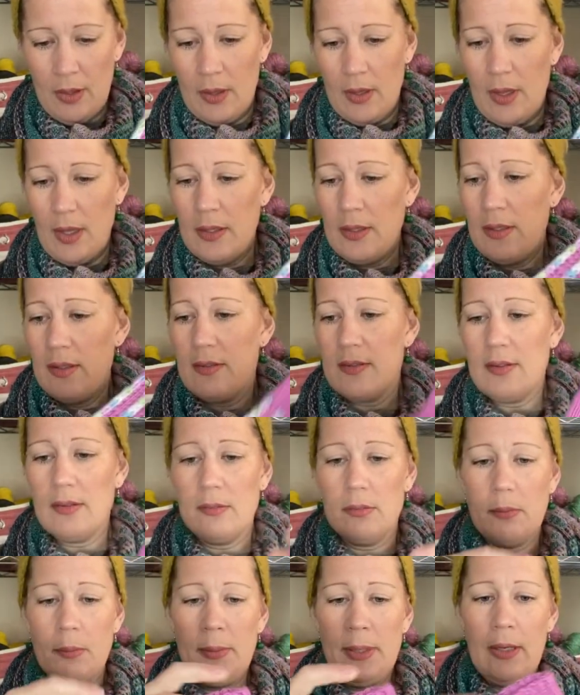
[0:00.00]
and it is
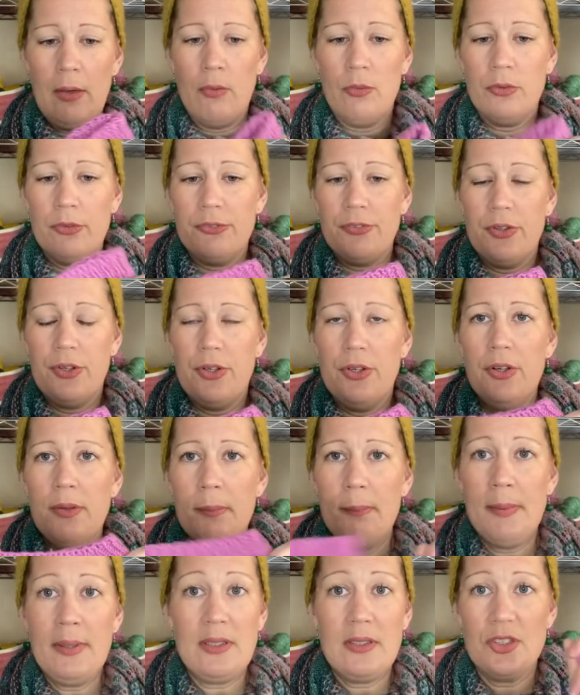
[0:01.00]
still a bit long for her
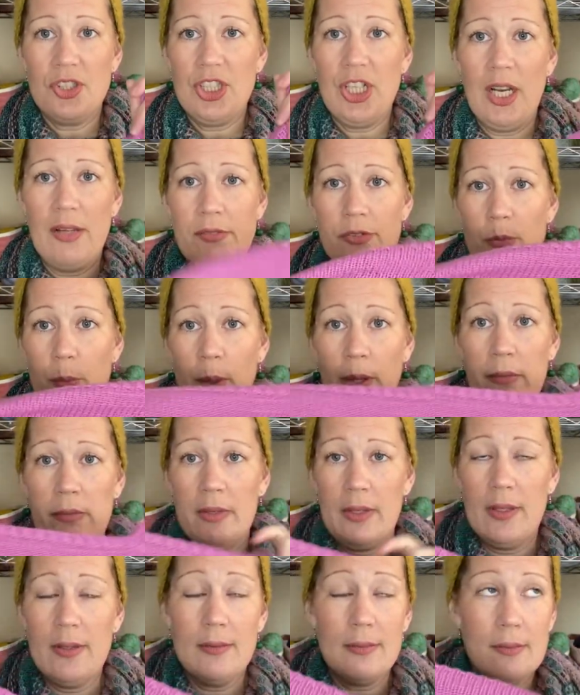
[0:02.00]
but she loves
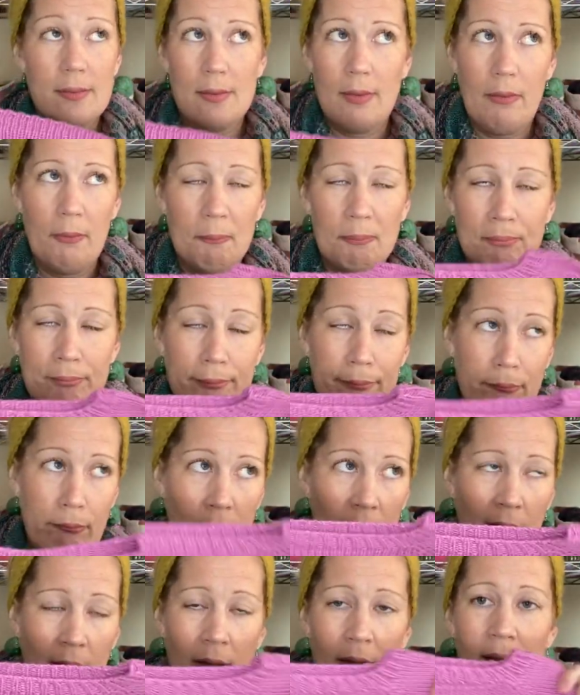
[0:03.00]
wearing it so
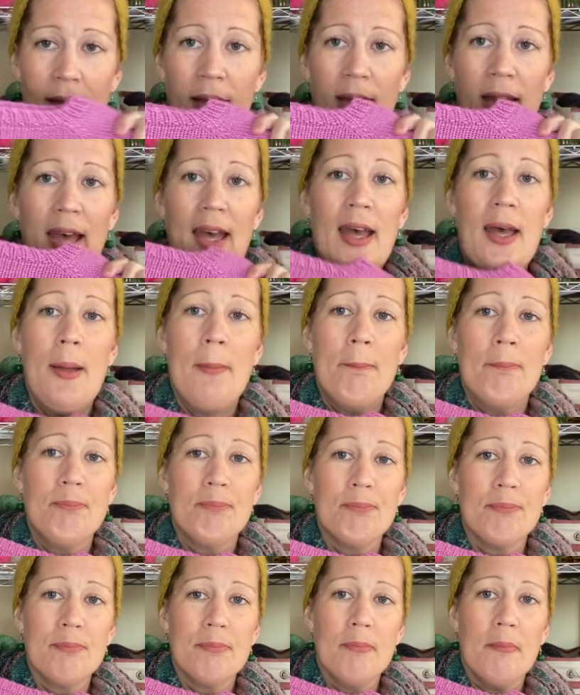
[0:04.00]
um
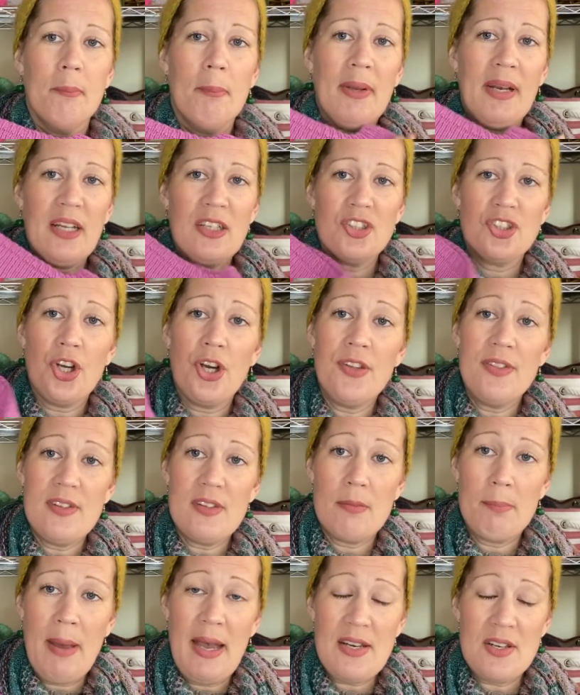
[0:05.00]
but I showed this
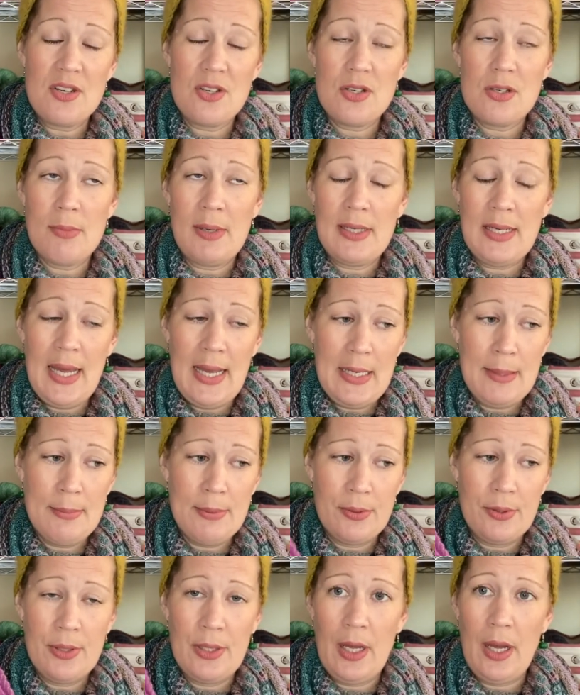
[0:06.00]
pattern to my
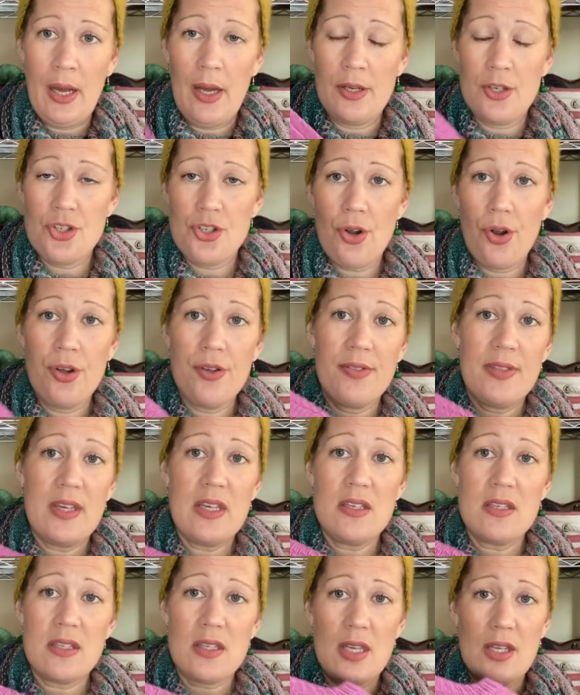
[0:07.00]
neighbor and I showed
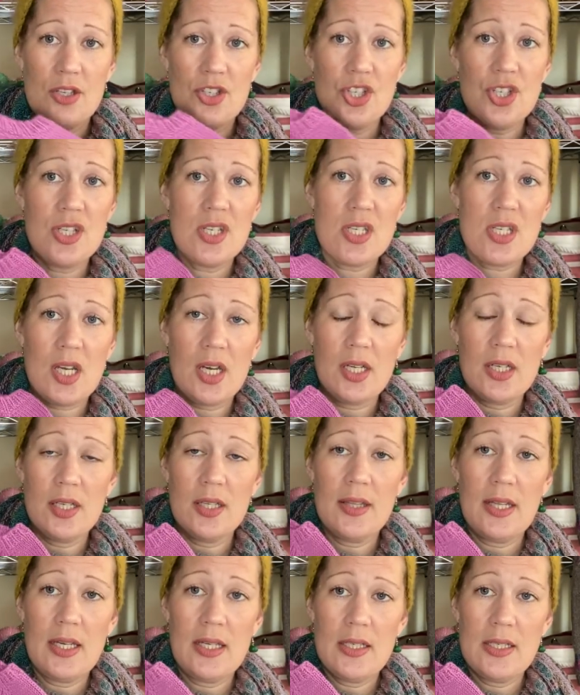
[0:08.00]
this and she decided
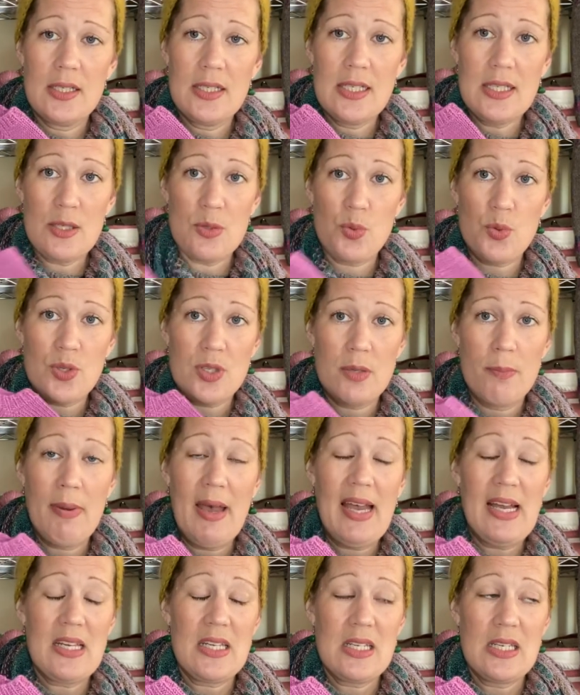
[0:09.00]
that this was the
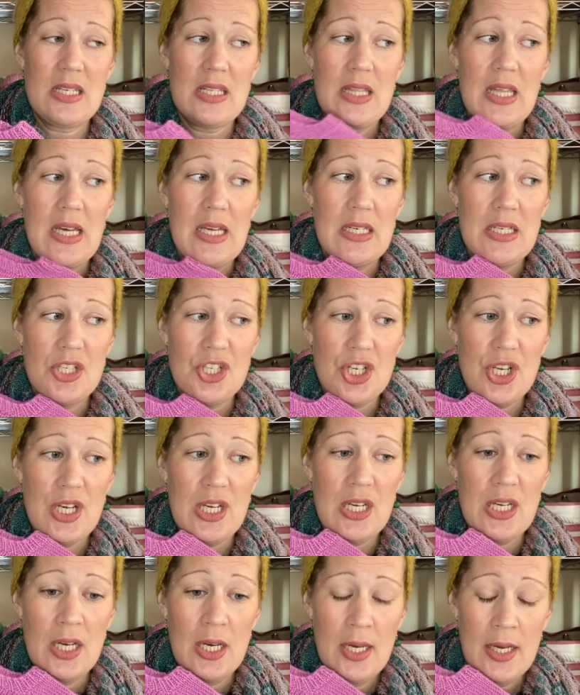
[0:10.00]
pattern that
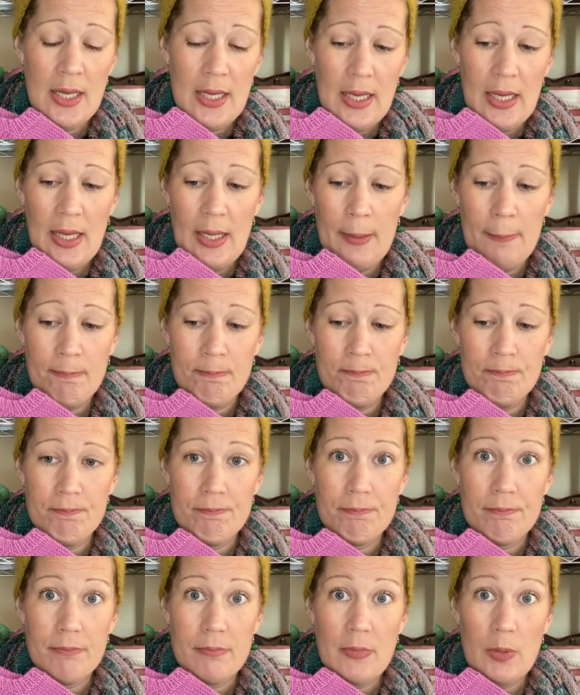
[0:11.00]
she um
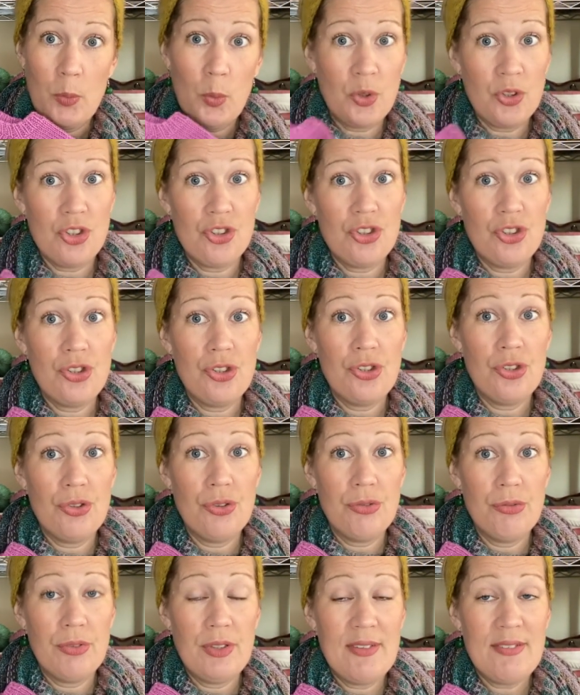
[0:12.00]
wanted to
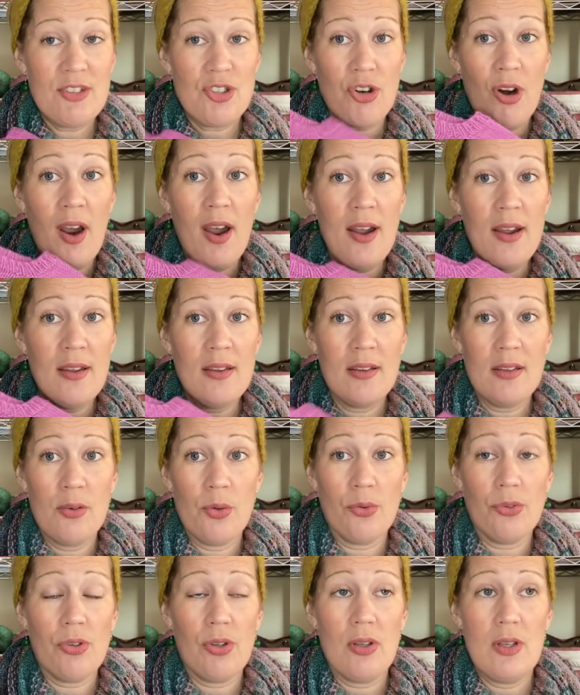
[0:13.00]
give a try and
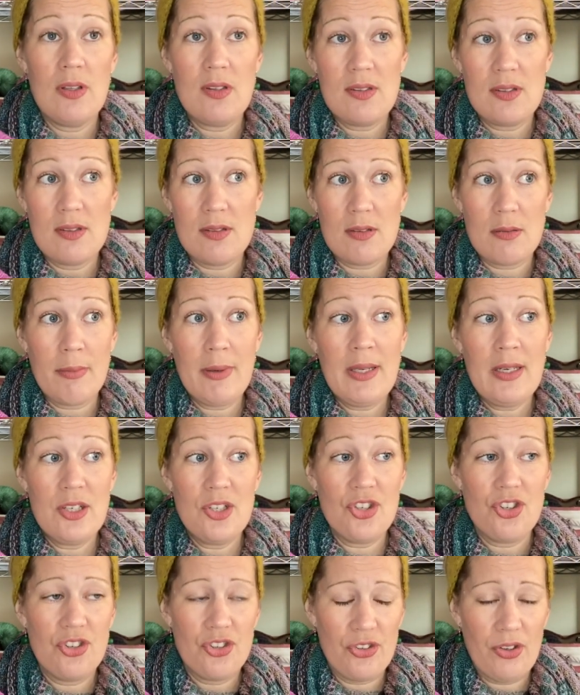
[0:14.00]
also it's in
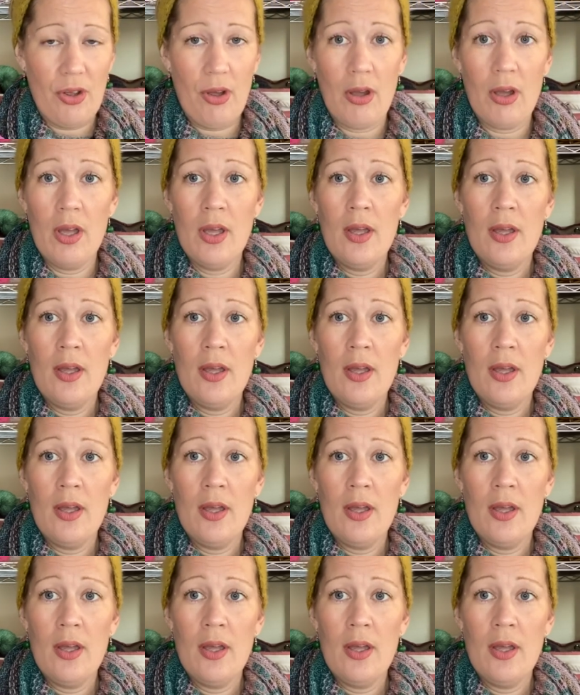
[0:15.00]
Swedish so